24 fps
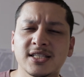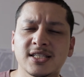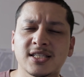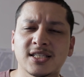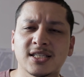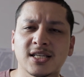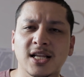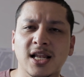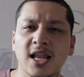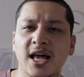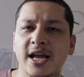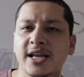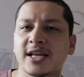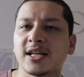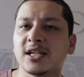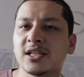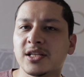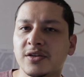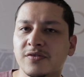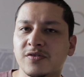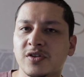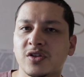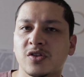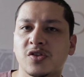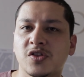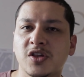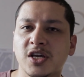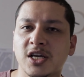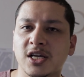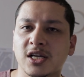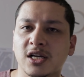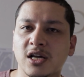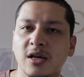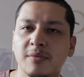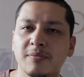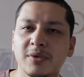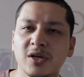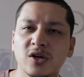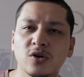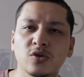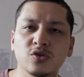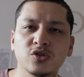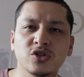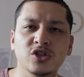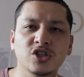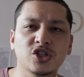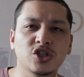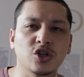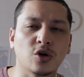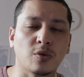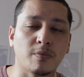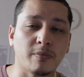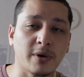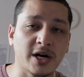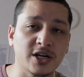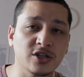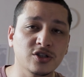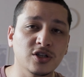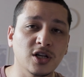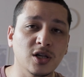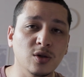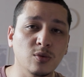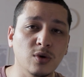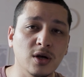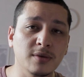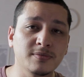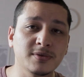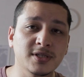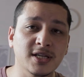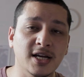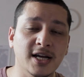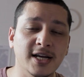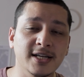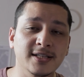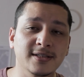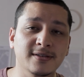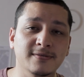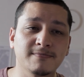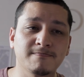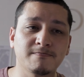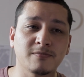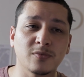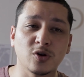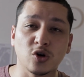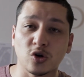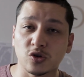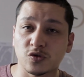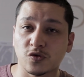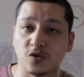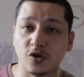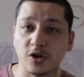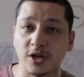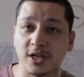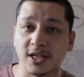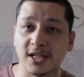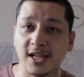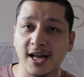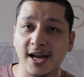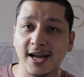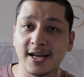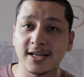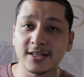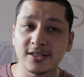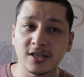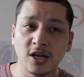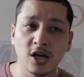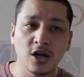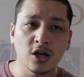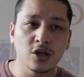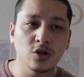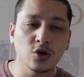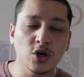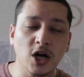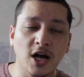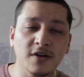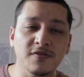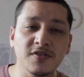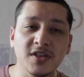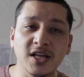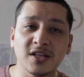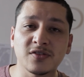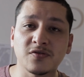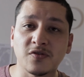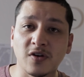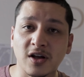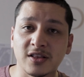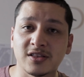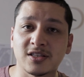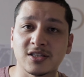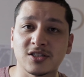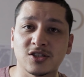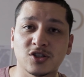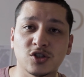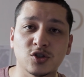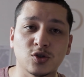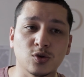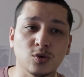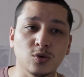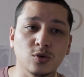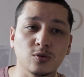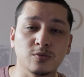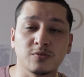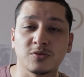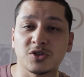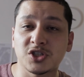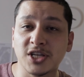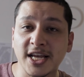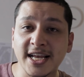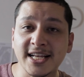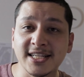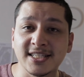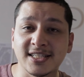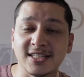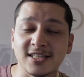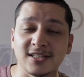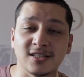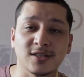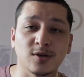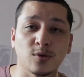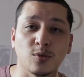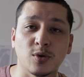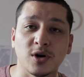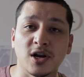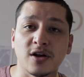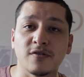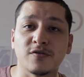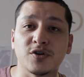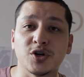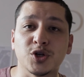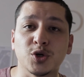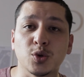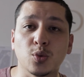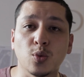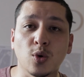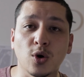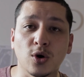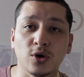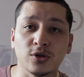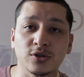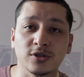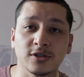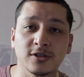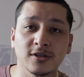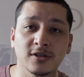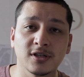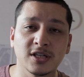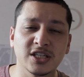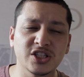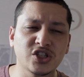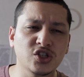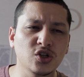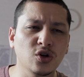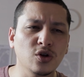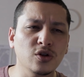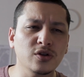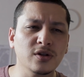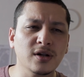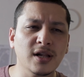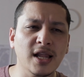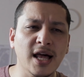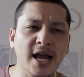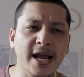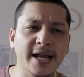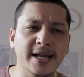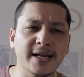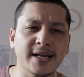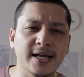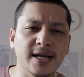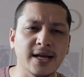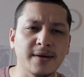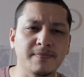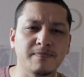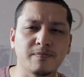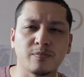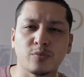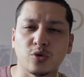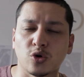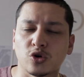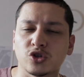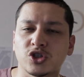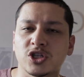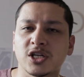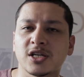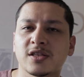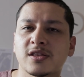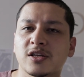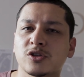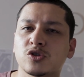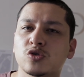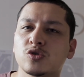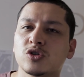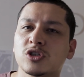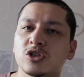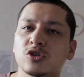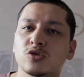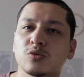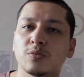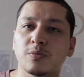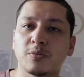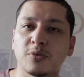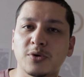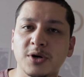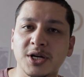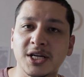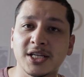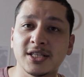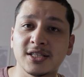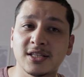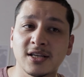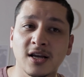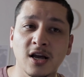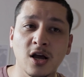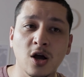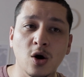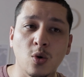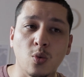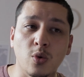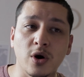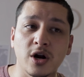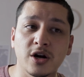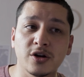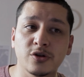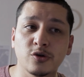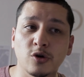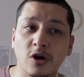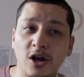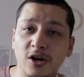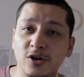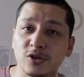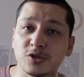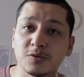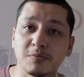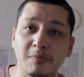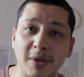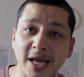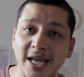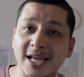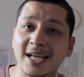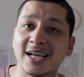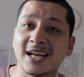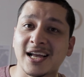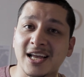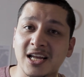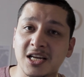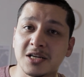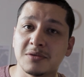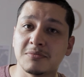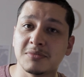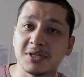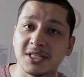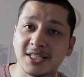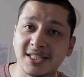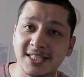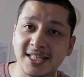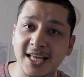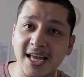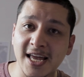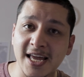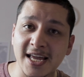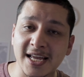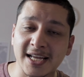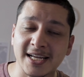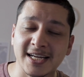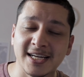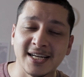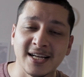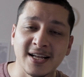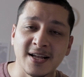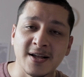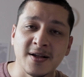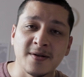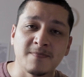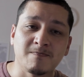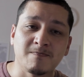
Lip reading: is like a living thing, and because it's your personal website, not for a client, you have the advantage to change it whenever you want. It's not like a project that you need to print where you cannot make any mistake.